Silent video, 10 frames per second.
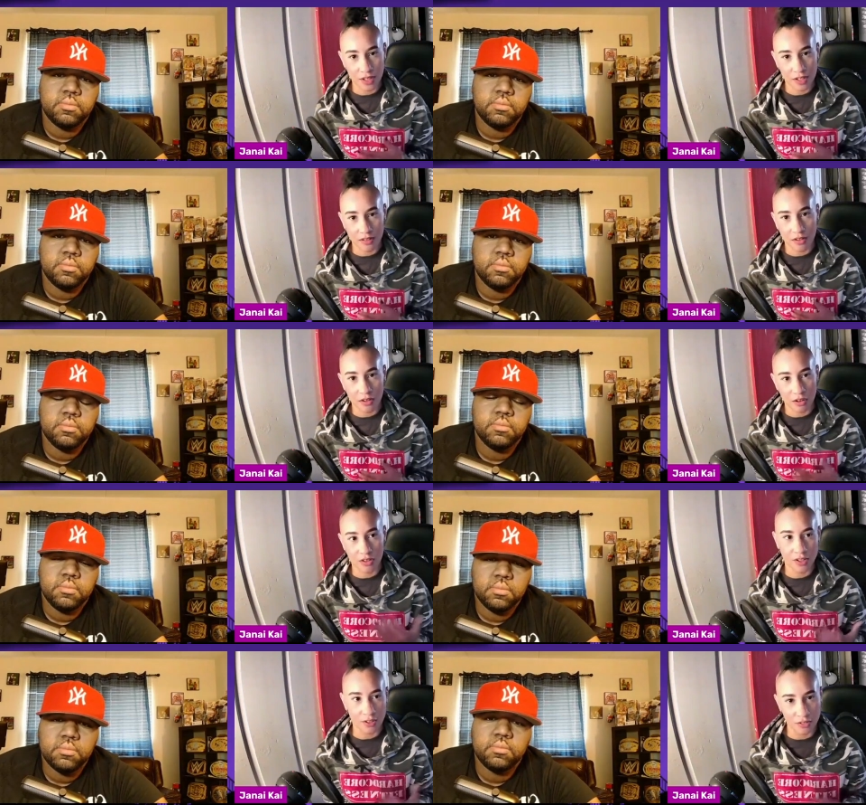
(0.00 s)
Speaker 1: like, oh,
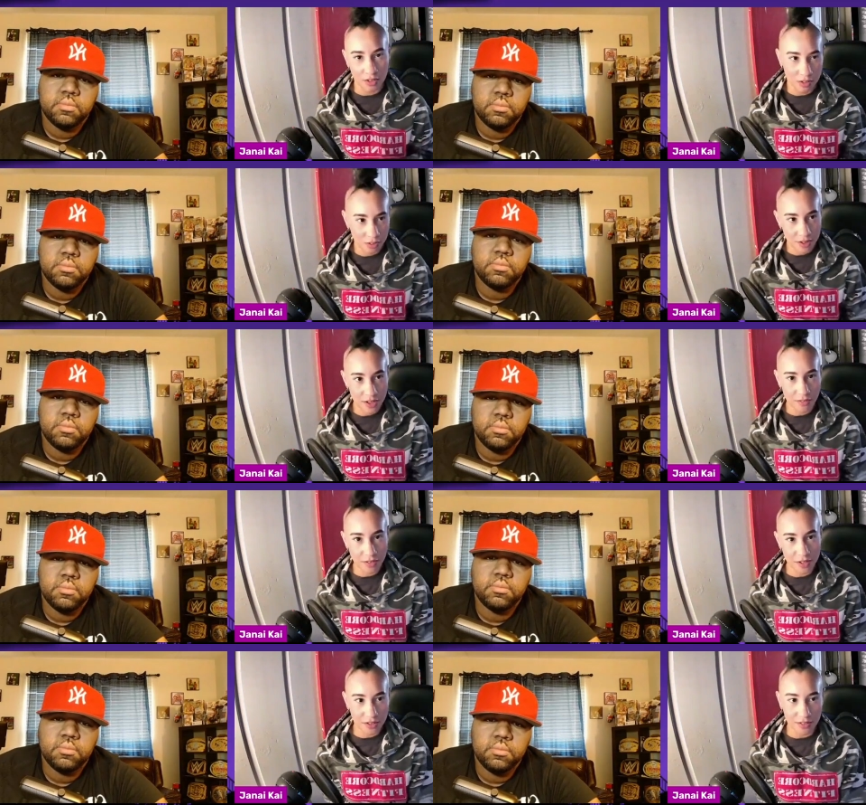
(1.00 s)
here's another day of
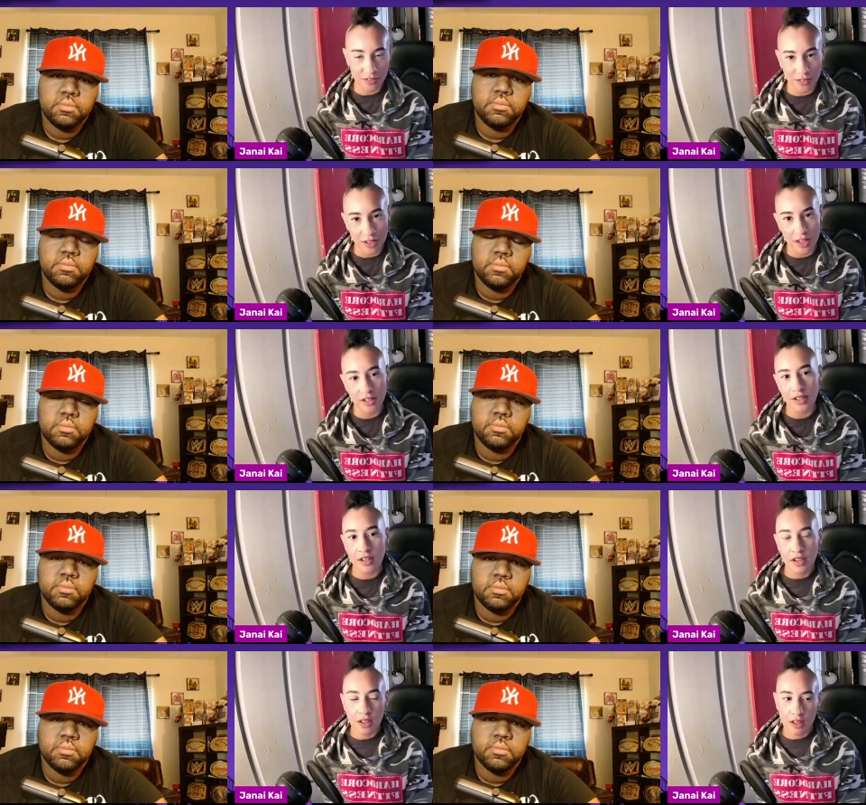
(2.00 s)
this. Like, mm-hmm.
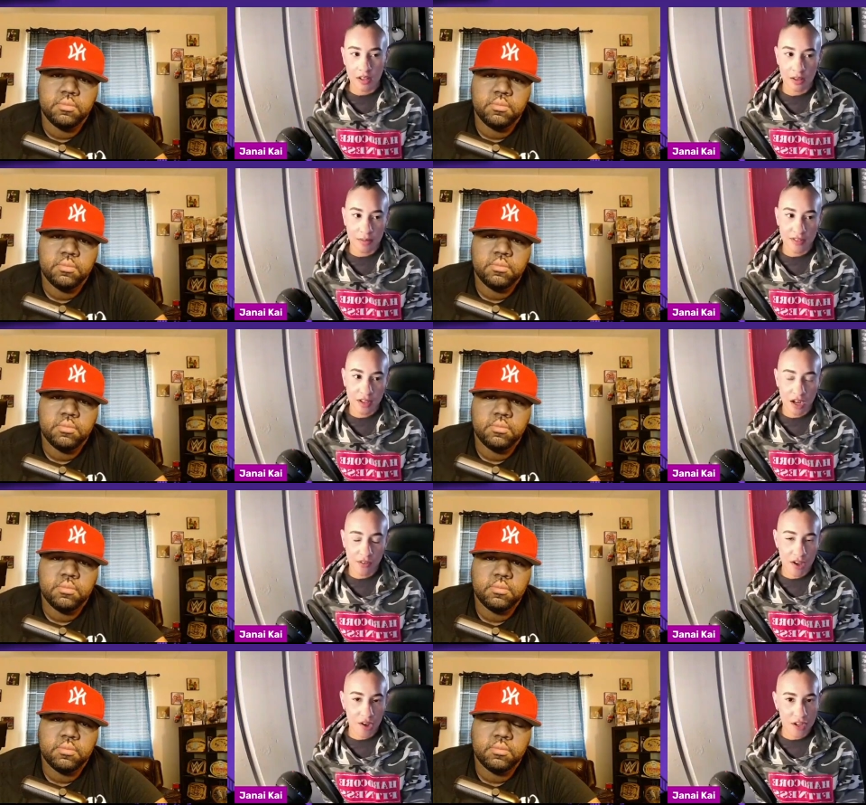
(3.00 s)
um, that's kind
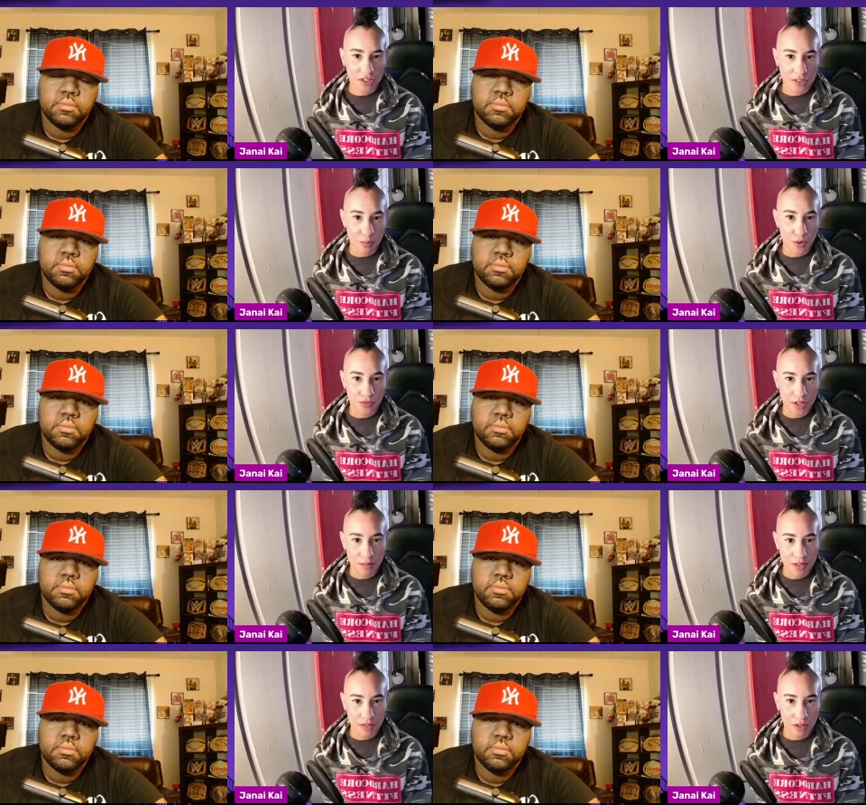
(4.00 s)
of how I just motivate
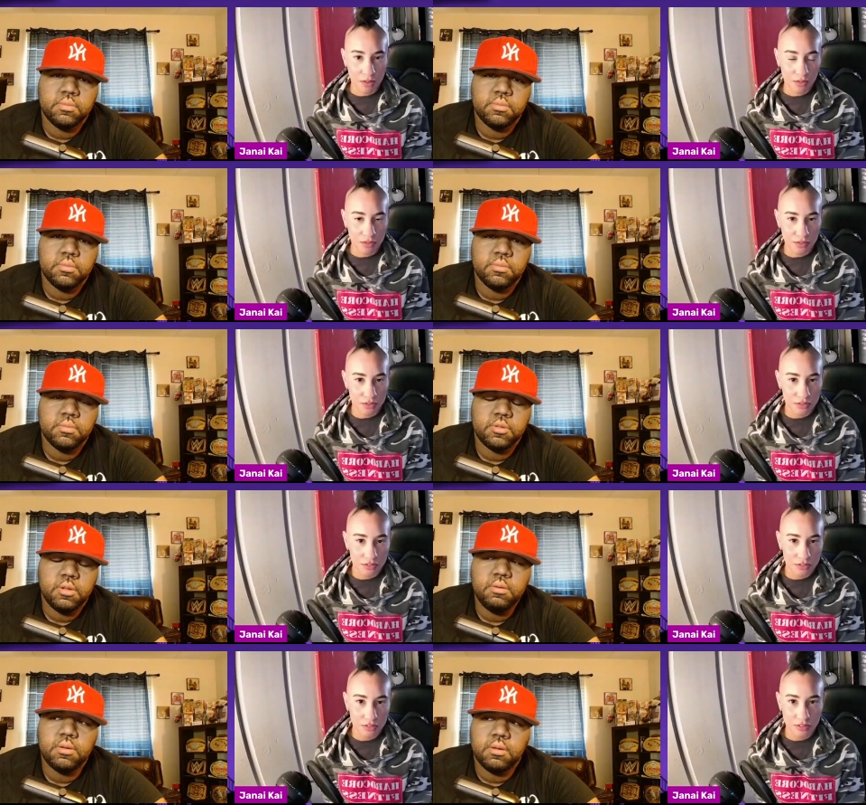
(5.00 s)
myself.
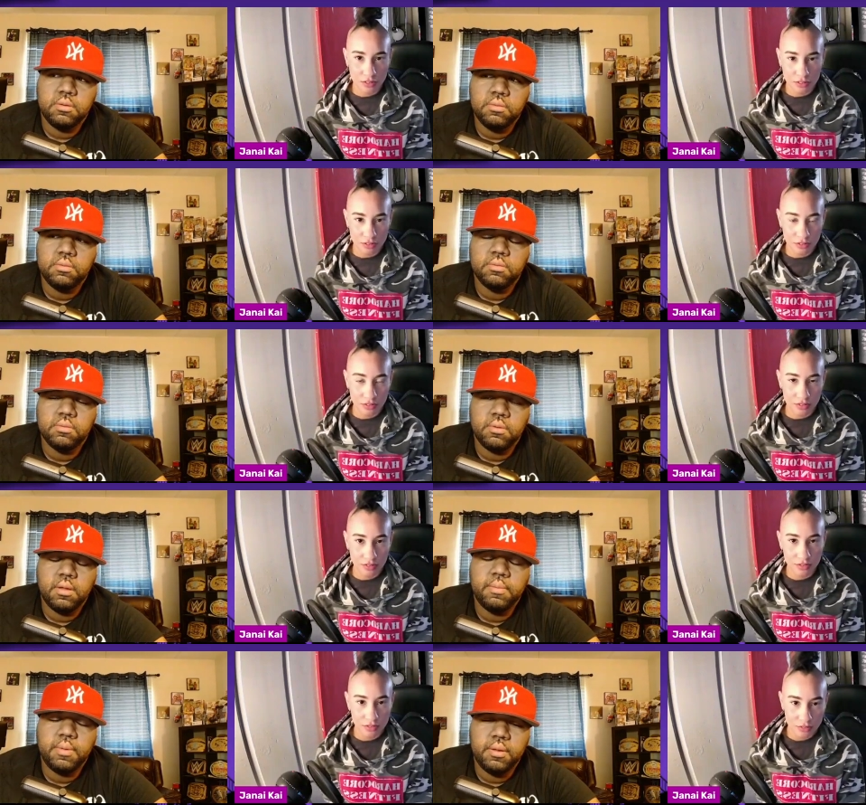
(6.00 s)
Speaker 2: Okay.
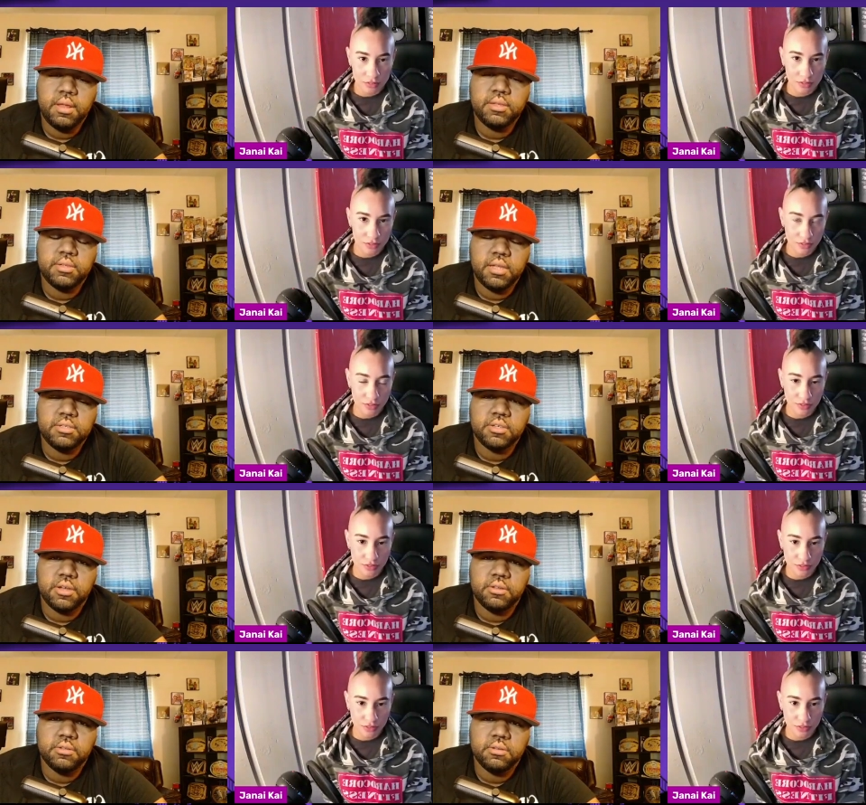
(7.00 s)
Oh man, that, that's
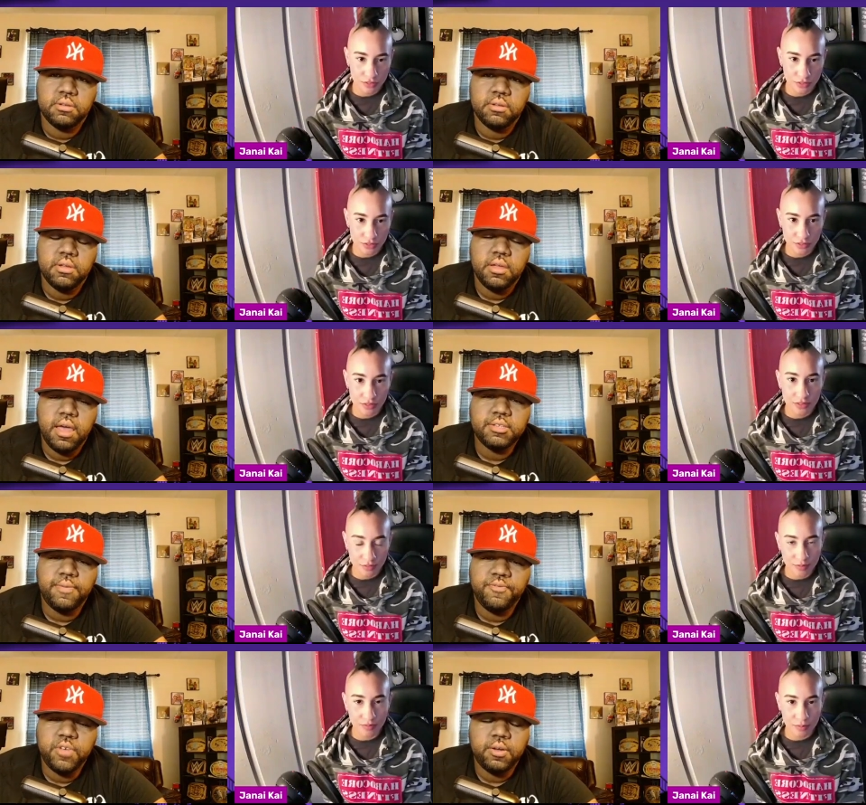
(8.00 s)
good.
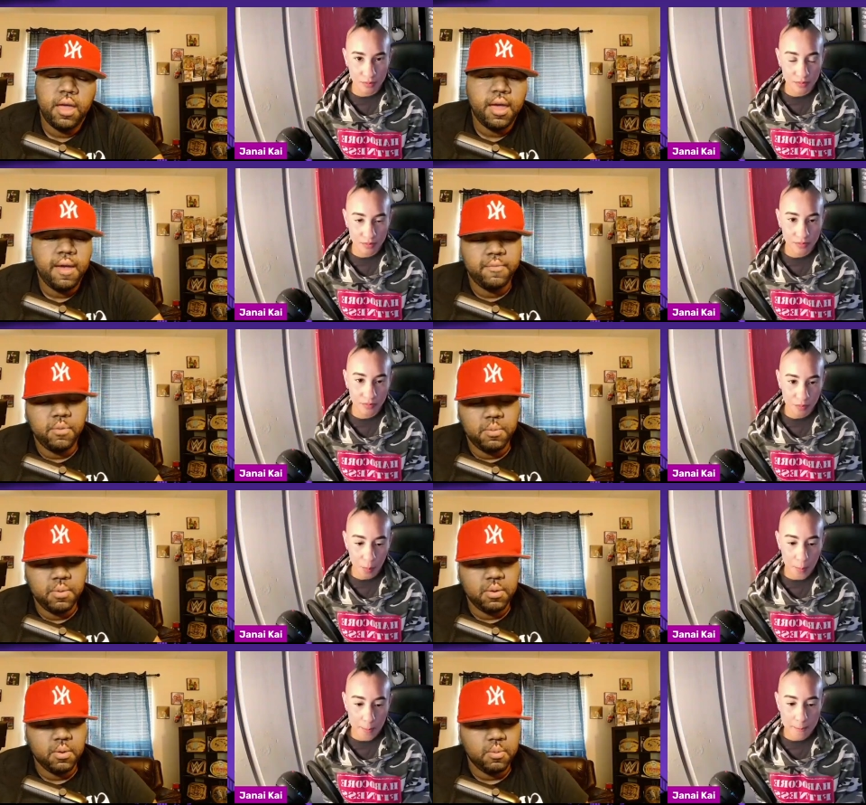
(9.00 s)
As mm-hmm. I'm, I have,
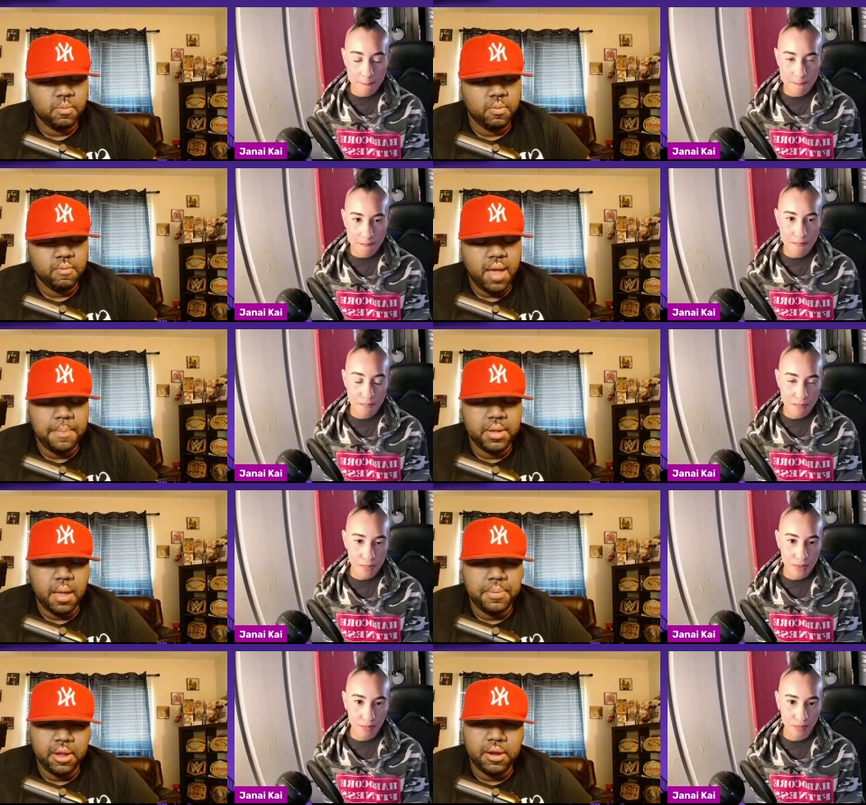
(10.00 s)
we were we're
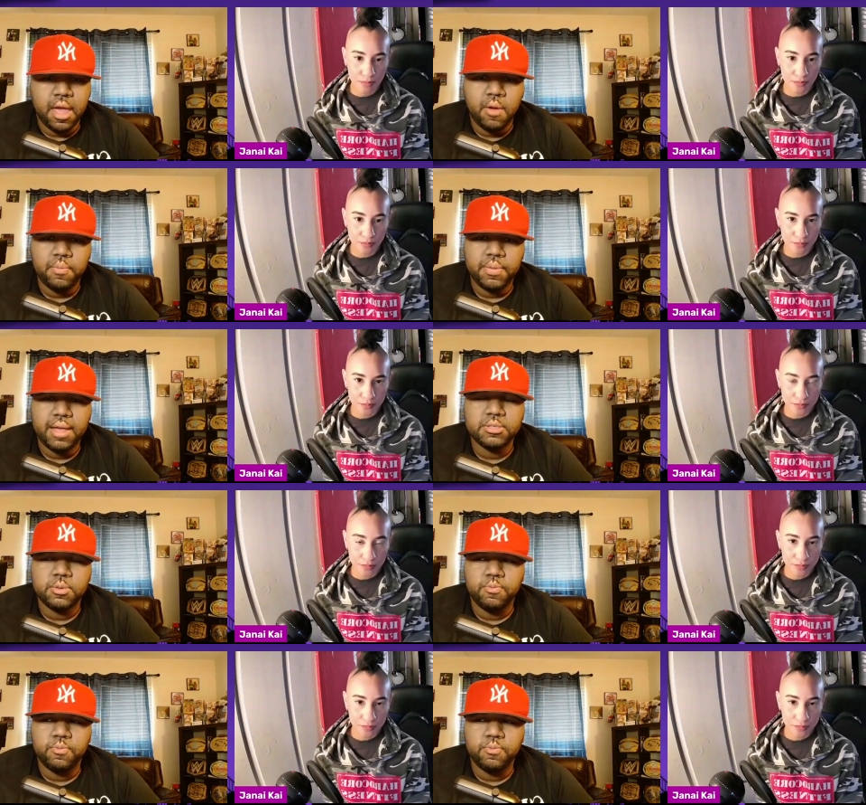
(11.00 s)
wrapping up here now. I have